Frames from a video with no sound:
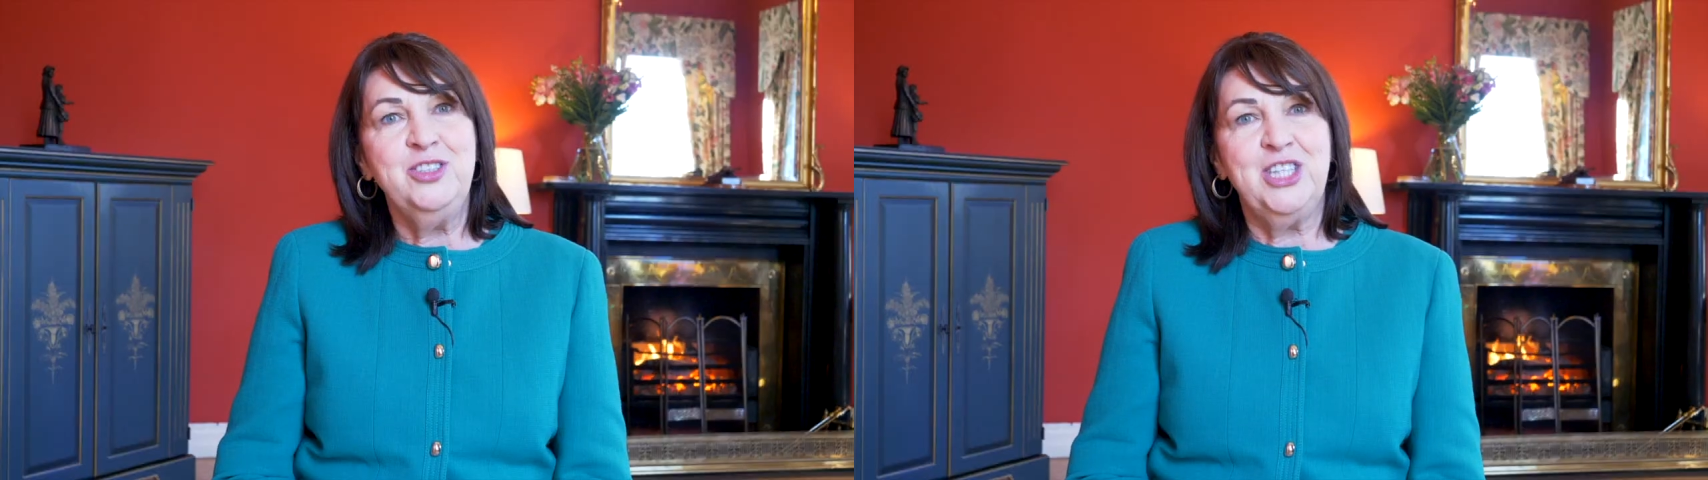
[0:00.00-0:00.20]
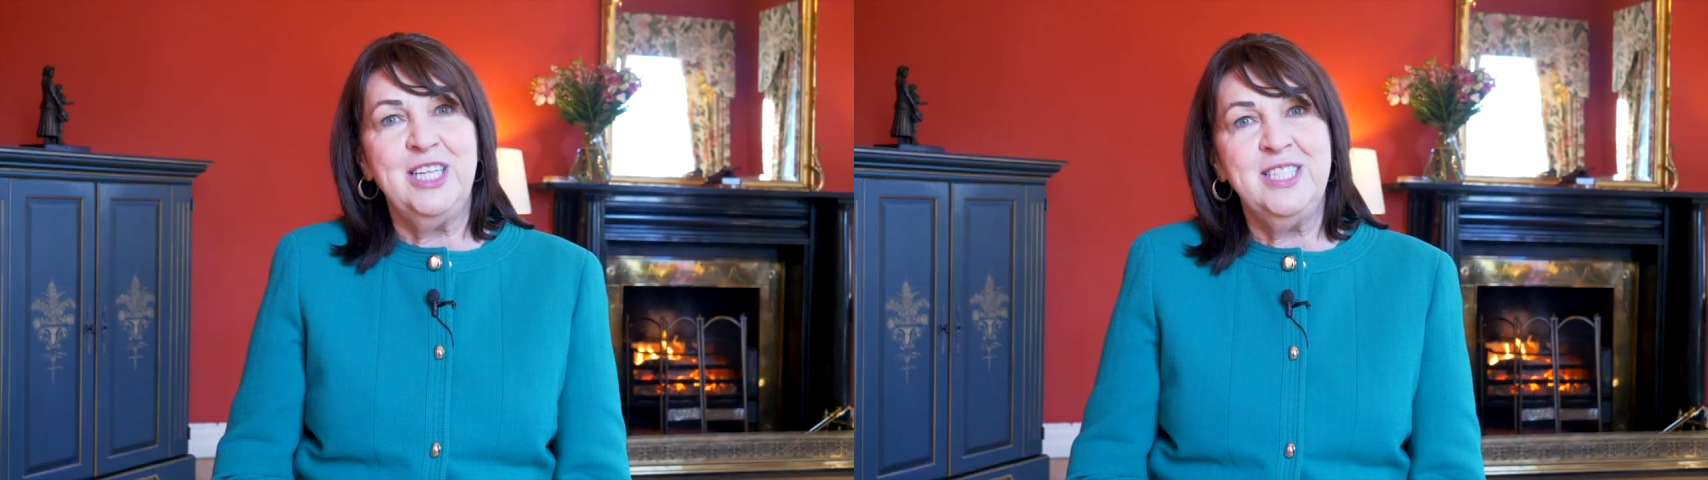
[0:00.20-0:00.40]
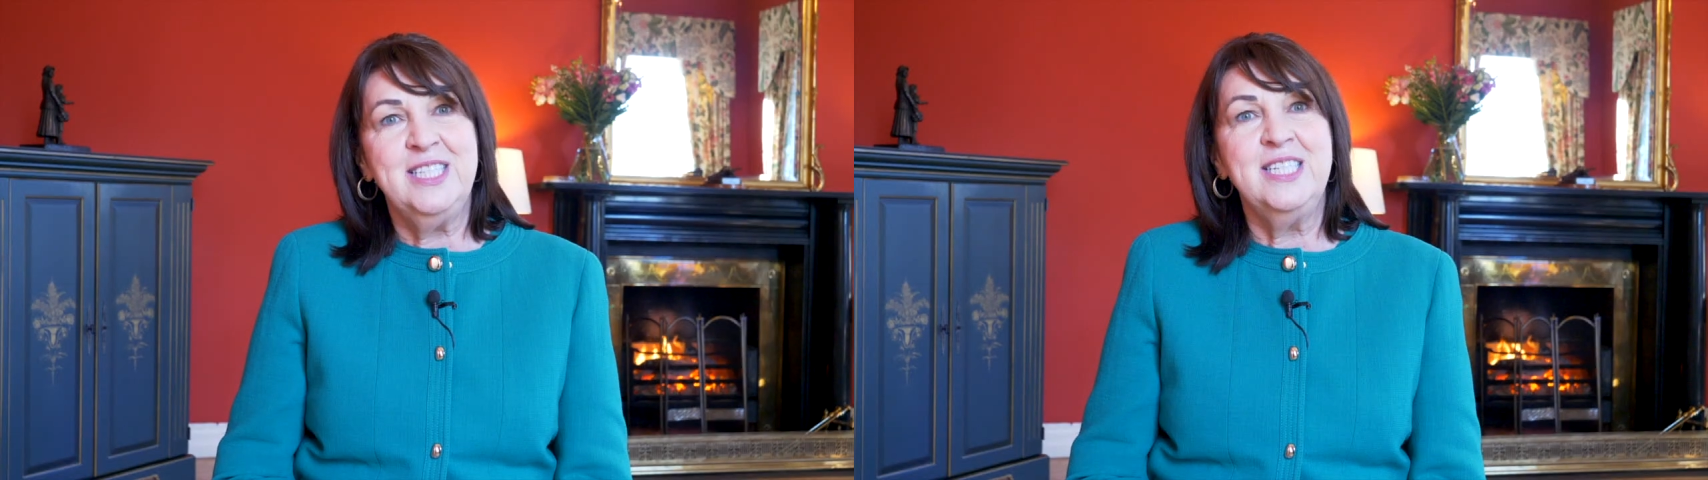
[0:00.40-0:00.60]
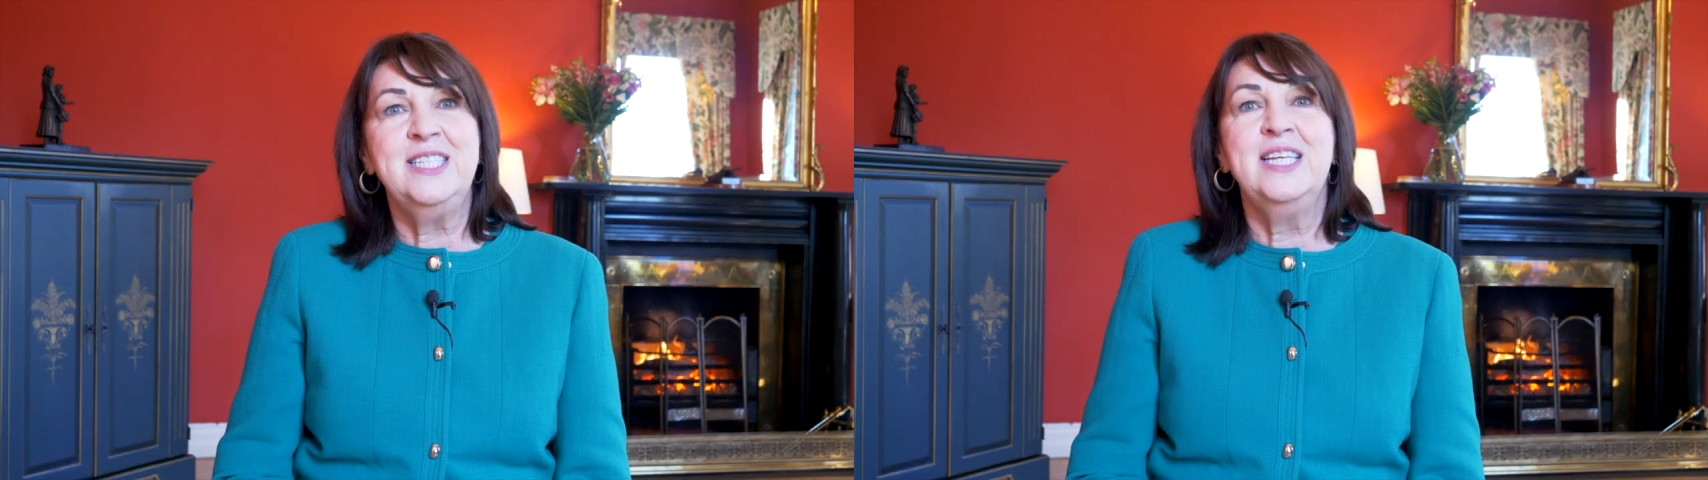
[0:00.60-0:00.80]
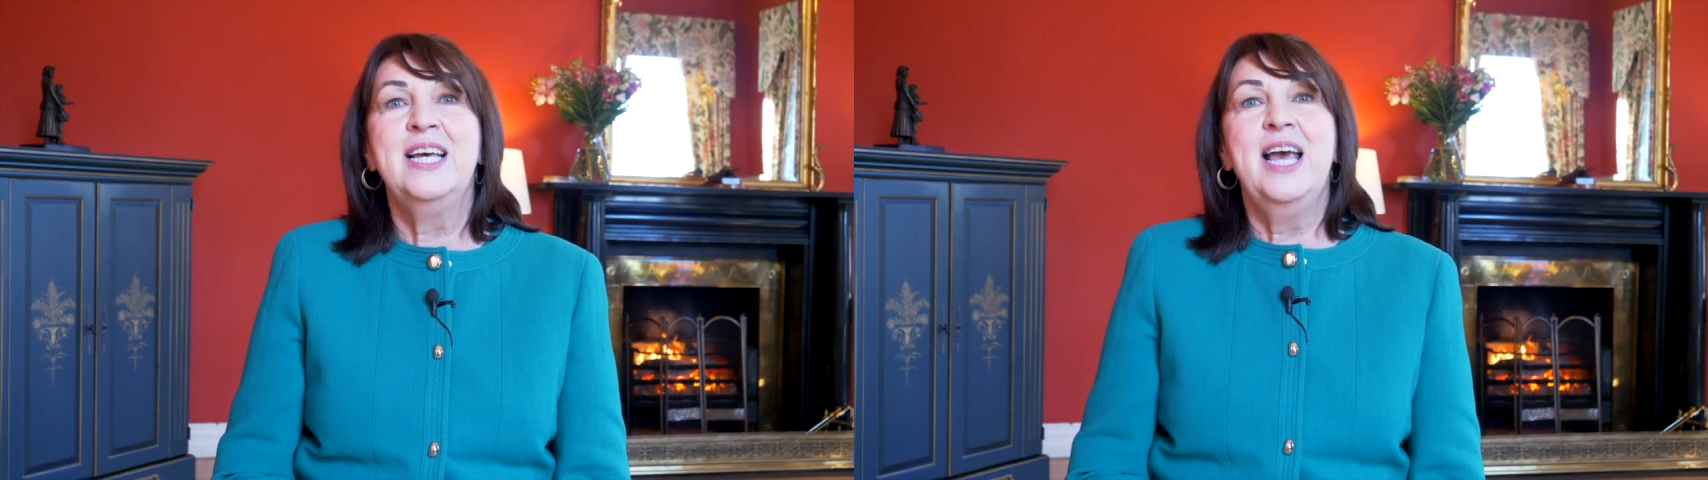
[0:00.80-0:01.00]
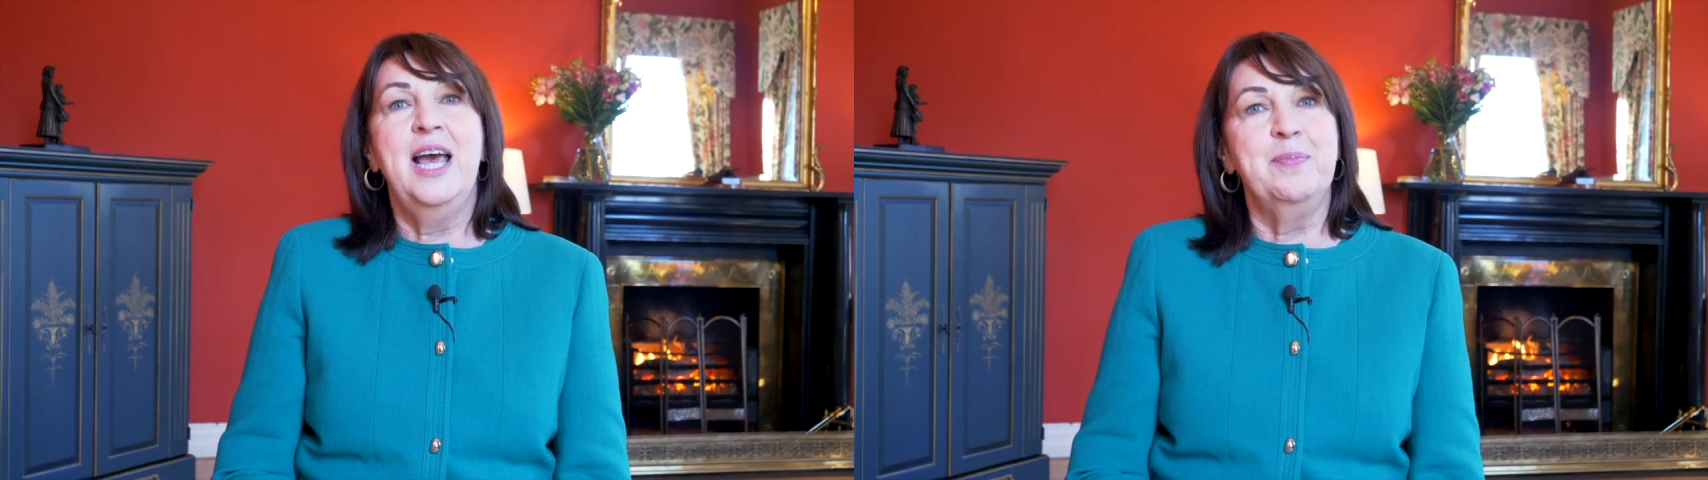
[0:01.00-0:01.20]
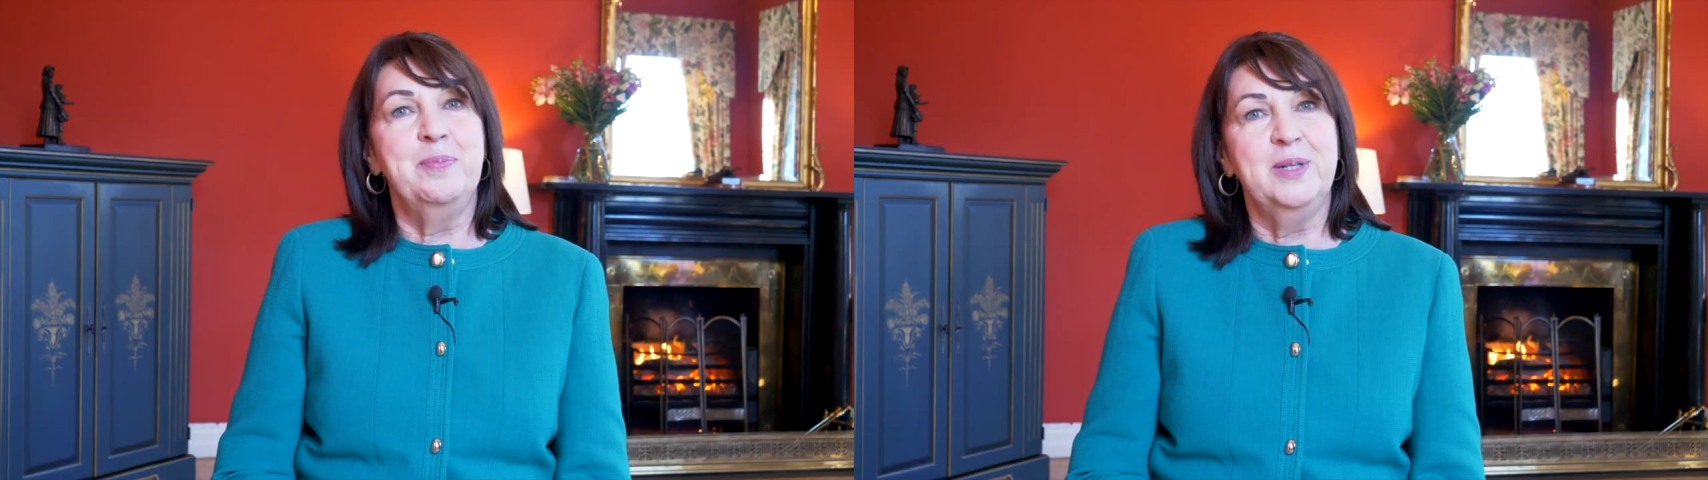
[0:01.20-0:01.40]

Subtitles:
justice and